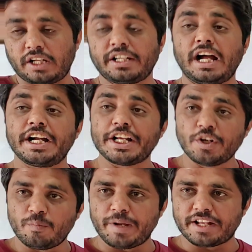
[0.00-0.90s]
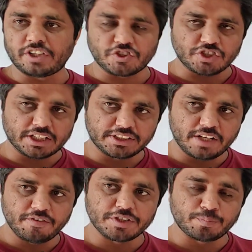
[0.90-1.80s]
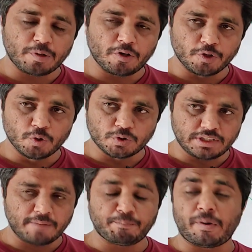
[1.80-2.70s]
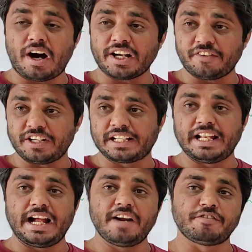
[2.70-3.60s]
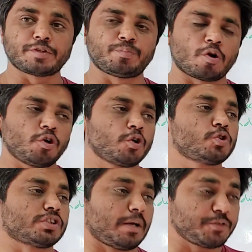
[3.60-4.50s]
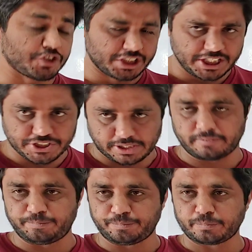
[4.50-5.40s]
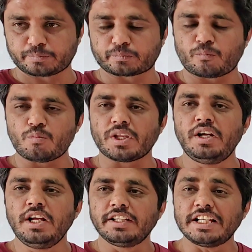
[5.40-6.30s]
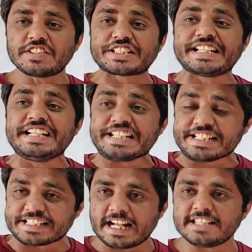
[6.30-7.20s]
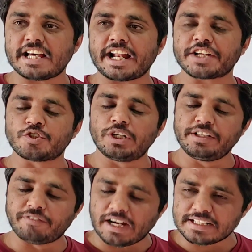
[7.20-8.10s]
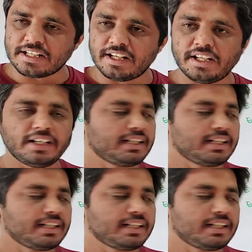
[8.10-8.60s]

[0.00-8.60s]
The adenomere, the structure which produce the part of a gland which produce some secretion. The secretory cells are actually what?